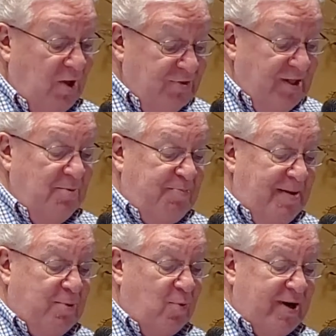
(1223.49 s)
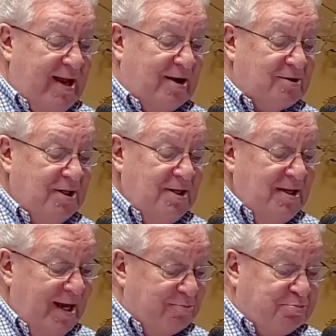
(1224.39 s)
Then the people went out
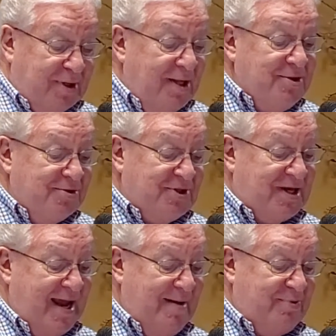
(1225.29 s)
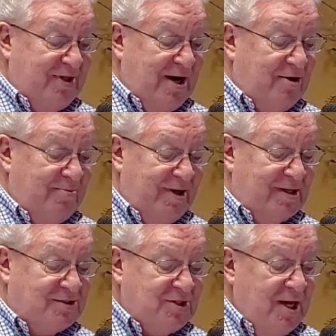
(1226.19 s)
and plundered the camp of the
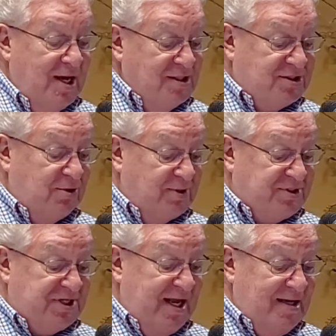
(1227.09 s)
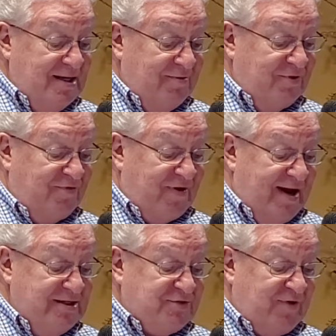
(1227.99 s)
Arameans. So a seah of the
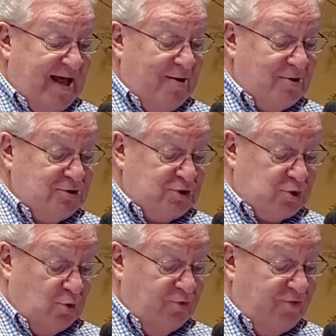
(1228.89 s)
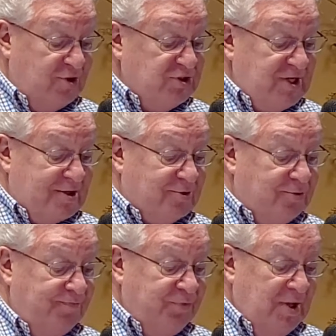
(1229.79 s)
finest flour sold for a
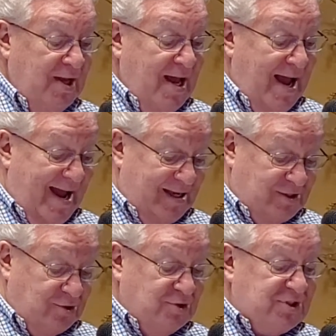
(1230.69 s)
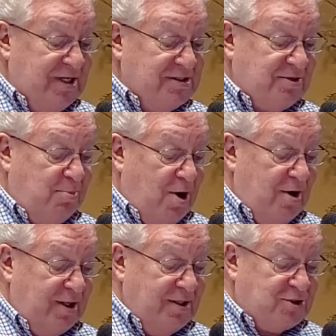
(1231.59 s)
shekel, and 2 seahs of
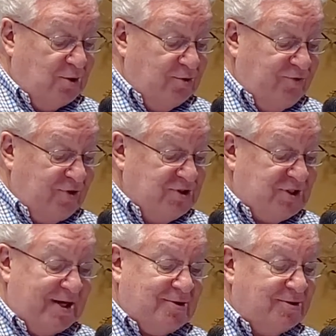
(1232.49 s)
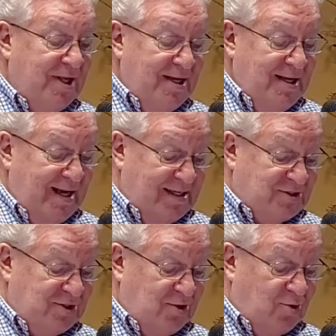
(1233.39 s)
barley sold for a shekel,
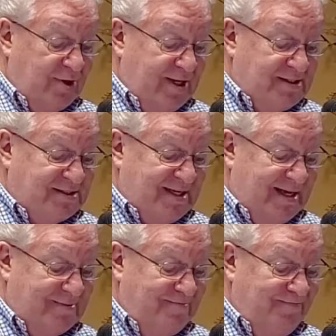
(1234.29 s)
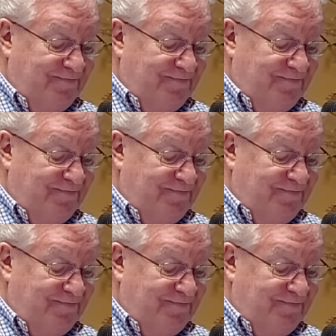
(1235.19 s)
as the Lord had said.